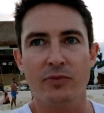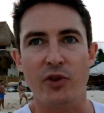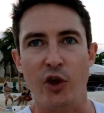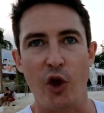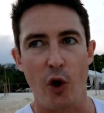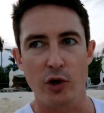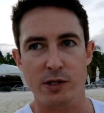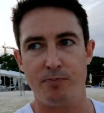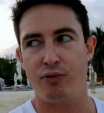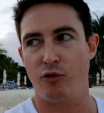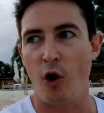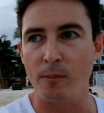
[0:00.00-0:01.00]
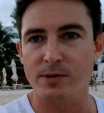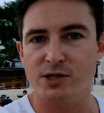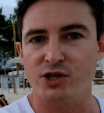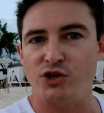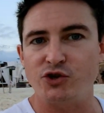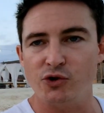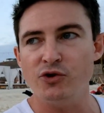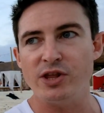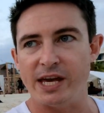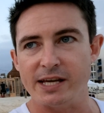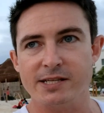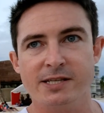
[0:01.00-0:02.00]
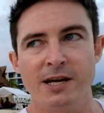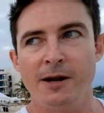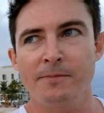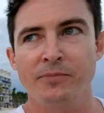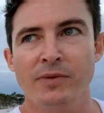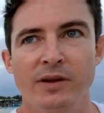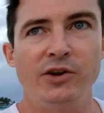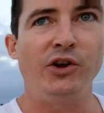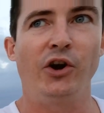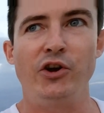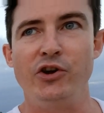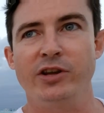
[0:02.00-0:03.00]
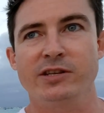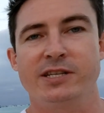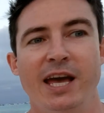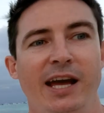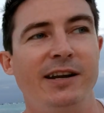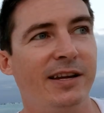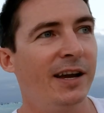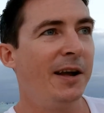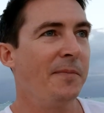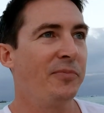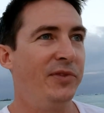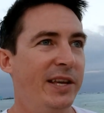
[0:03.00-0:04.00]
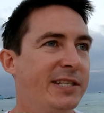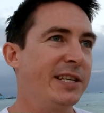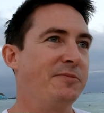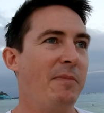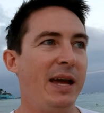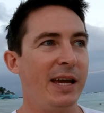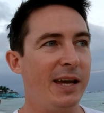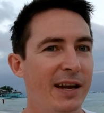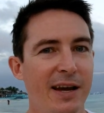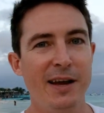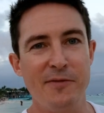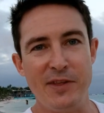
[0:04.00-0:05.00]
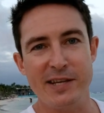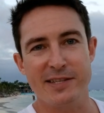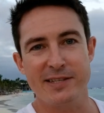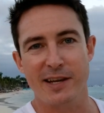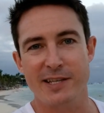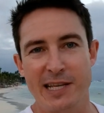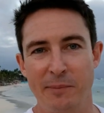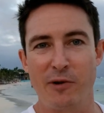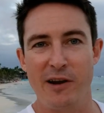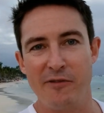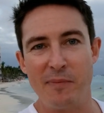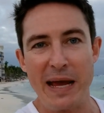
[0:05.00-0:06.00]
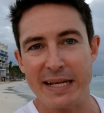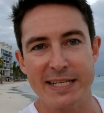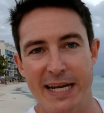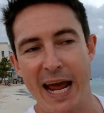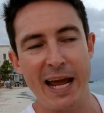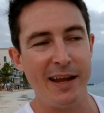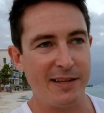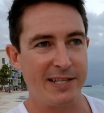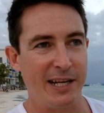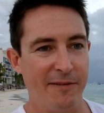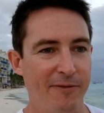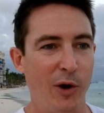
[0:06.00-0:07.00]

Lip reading: the girl's prompts to do this. You know, you can send, this is me, this is a summary of me today, and send a